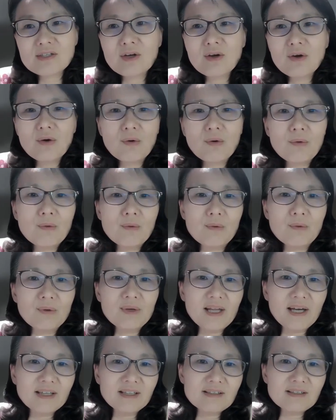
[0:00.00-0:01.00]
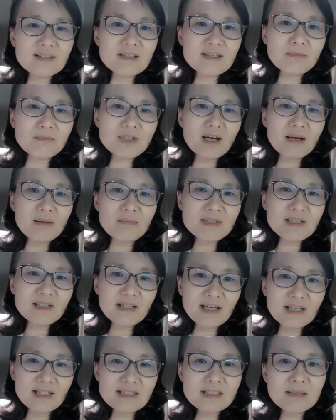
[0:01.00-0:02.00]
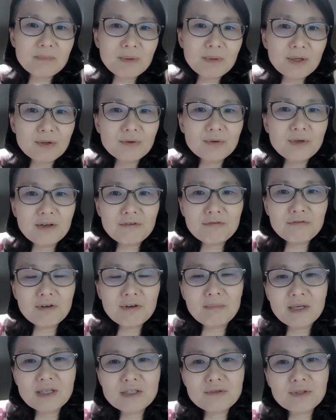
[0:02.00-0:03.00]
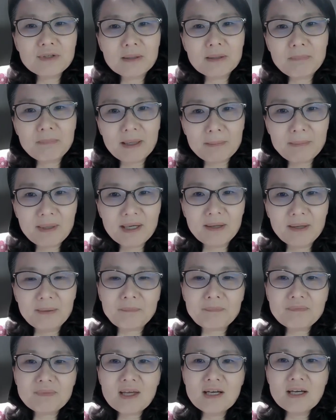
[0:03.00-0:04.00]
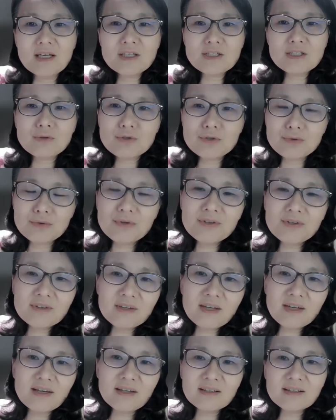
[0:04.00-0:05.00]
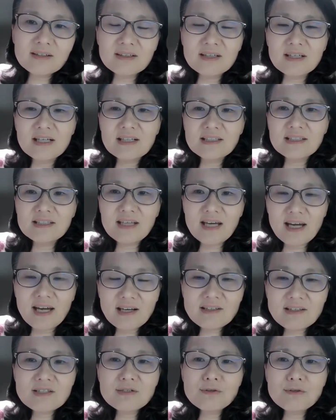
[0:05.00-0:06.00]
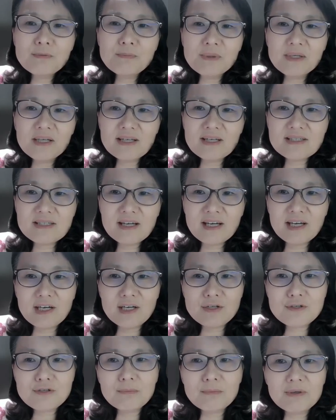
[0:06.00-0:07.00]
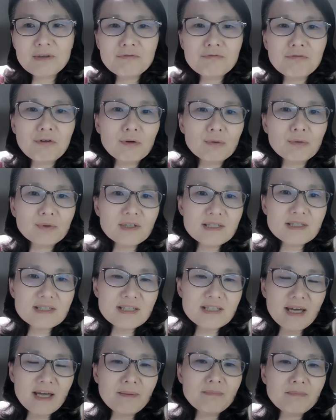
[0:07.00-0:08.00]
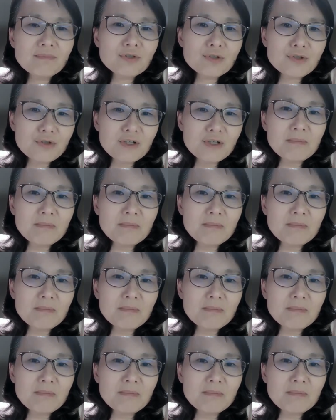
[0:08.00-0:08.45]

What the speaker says: or like sometimes less typical inflammatory back pain. So do you think the Axial PsA should be follow the same treat